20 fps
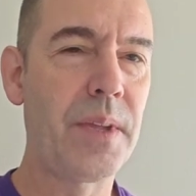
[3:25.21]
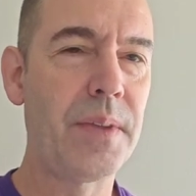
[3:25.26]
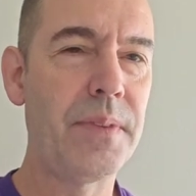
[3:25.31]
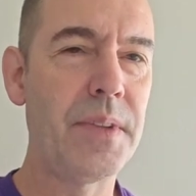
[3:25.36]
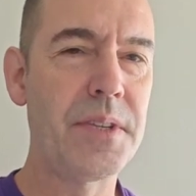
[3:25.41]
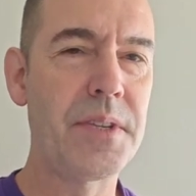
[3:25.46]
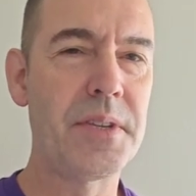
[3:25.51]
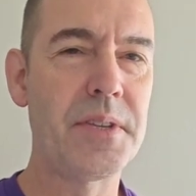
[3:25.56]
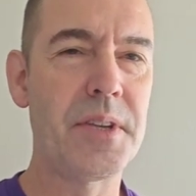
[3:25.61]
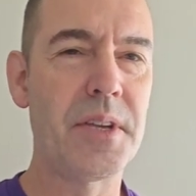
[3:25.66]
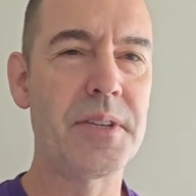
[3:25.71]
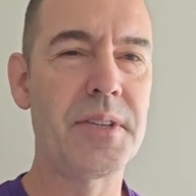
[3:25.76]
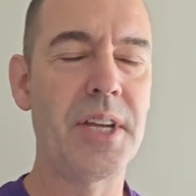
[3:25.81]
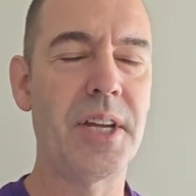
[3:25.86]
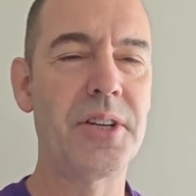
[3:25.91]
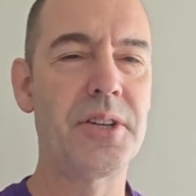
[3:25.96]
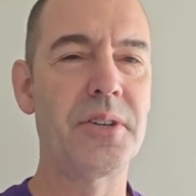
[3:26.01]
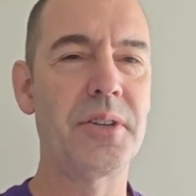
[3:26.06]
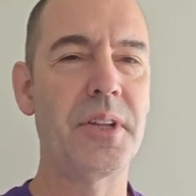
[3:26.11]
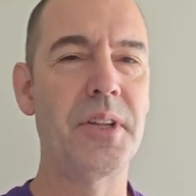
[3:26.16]
This is
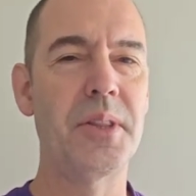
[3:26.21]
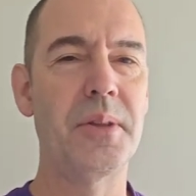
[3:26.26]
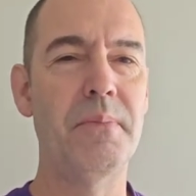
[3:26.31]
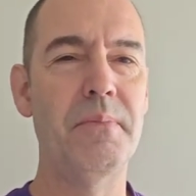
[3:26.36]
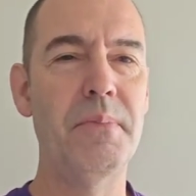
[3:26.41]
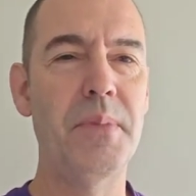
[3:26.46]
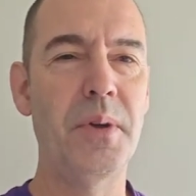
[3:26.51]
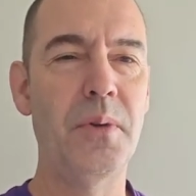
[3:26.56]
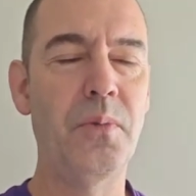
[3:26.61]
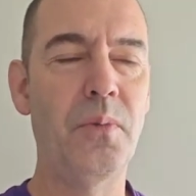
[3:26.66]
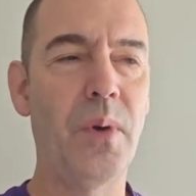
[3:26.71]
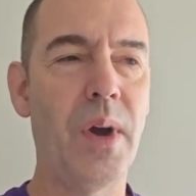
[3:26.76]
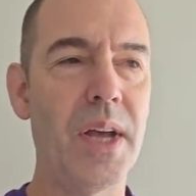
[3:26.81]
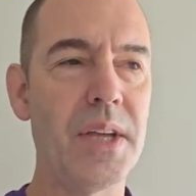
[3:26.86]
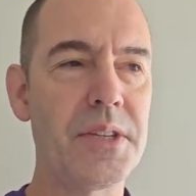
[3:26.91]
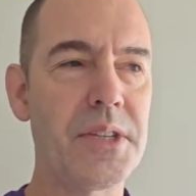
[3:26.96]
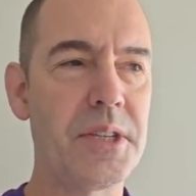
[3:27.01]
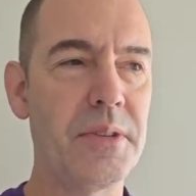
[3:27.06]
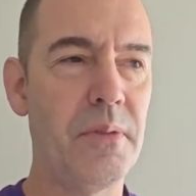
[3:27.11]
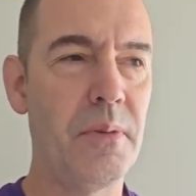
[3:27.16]
essentially the
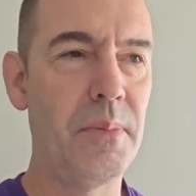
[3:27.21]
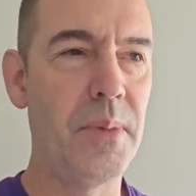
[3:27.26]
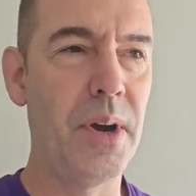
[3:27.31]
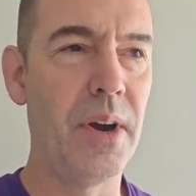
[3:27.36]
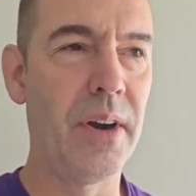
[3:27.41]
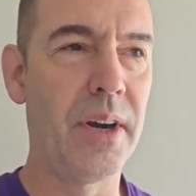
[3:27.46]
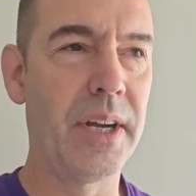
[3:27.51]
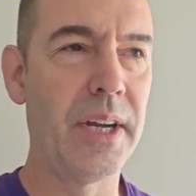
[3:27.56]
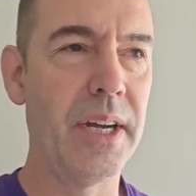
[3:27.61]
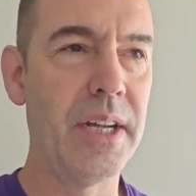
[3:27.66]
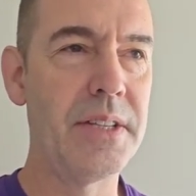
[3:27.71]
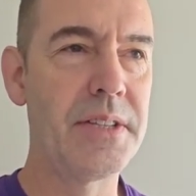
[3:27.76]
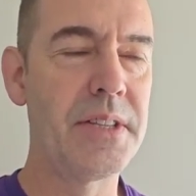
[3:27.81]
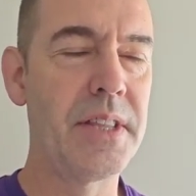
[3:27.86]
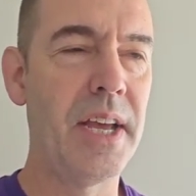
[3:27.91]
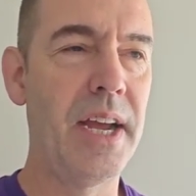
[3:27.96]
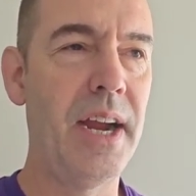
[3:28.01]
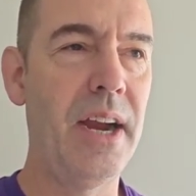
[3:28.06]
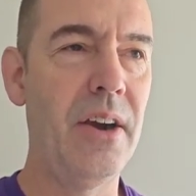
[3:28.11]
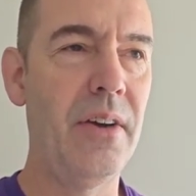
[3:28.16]
Midwest of America. It's
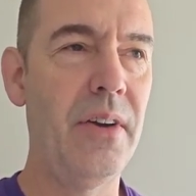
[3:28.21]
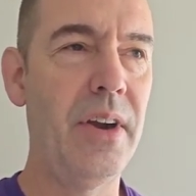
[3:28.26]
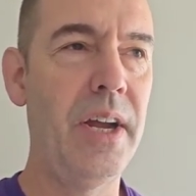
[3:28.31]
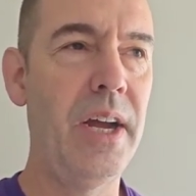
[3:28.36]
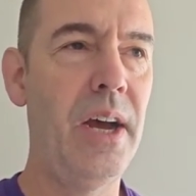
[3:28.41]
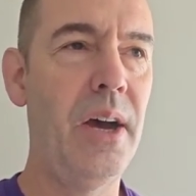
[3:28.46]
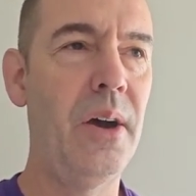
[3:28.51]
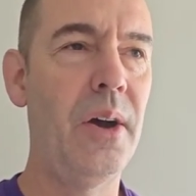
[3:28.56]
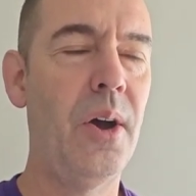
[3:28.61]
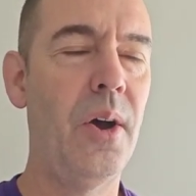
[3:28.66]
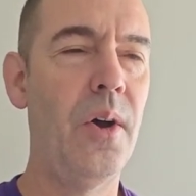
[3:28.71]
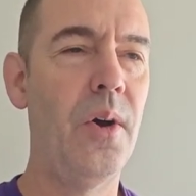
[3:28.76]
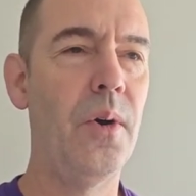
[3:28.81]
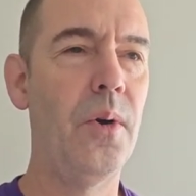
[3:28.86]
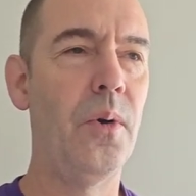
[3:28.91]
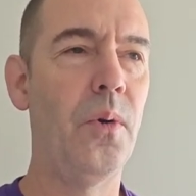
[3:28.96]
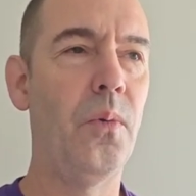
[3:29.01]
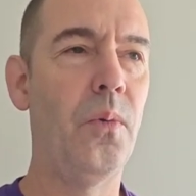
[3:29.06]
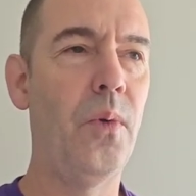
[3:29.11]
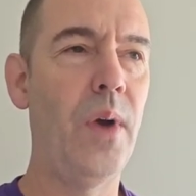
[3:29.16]
the area
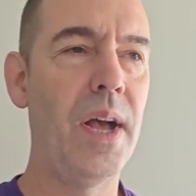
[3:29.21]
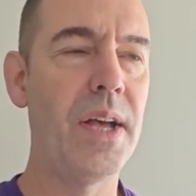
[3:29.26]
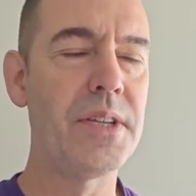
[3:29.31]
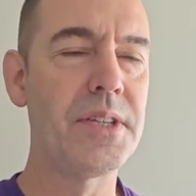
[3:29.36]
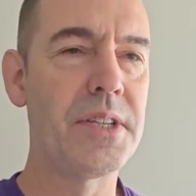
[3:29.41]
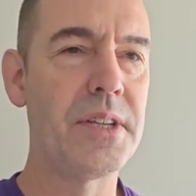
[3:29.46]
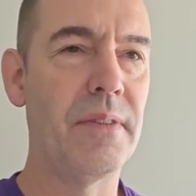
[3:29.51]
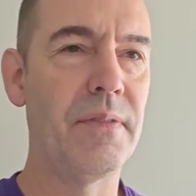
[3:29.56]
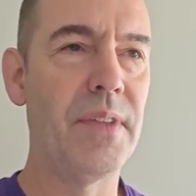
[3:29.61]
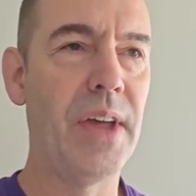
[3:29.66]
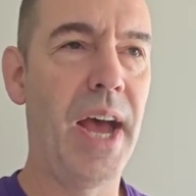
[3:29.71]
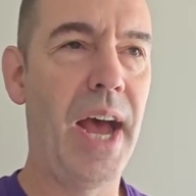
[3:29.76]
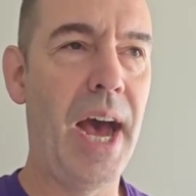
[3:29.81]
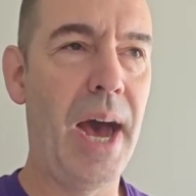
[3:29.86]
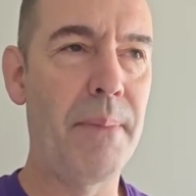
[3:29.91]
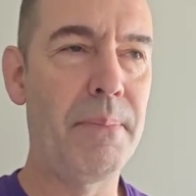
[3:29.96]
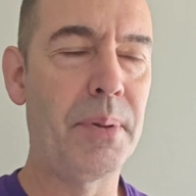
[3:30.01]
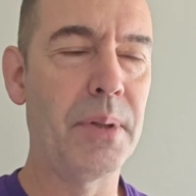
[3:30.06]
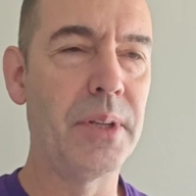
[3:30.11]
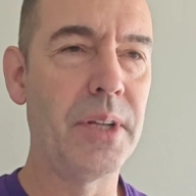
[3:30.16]
west of the
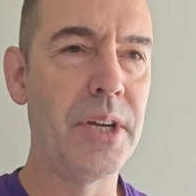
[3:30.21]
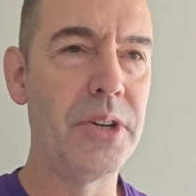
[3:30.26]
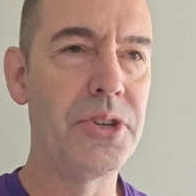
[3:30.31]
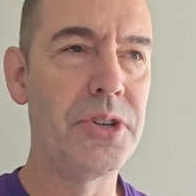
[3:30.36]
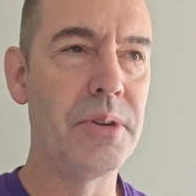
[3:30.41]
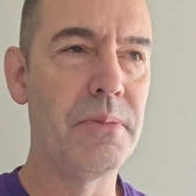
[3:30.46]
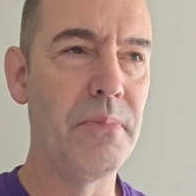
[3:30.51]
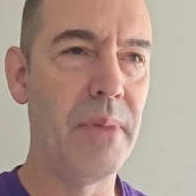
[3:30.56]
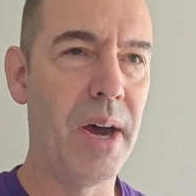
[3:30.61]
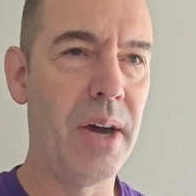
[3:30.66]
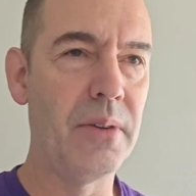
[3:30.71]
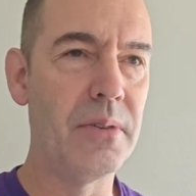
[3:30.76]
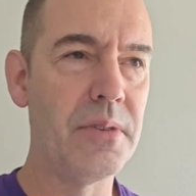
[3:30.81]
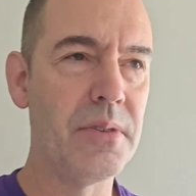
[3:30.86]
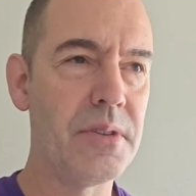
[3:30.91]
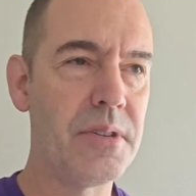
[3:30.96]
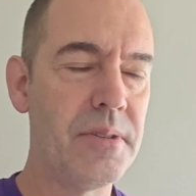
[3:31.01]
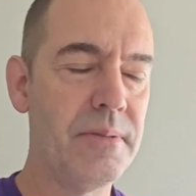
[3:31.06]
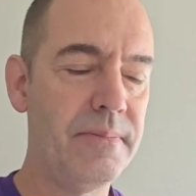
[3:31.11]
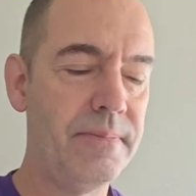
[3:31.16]
Appalachian
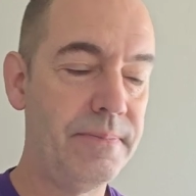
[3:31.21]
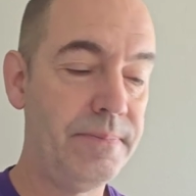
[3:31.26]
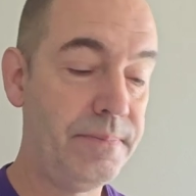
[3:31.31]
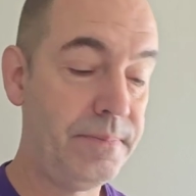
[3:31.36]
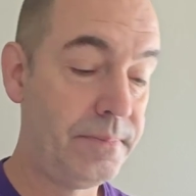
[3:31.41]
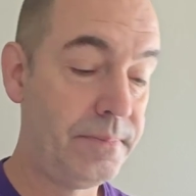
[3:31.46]
Mountains.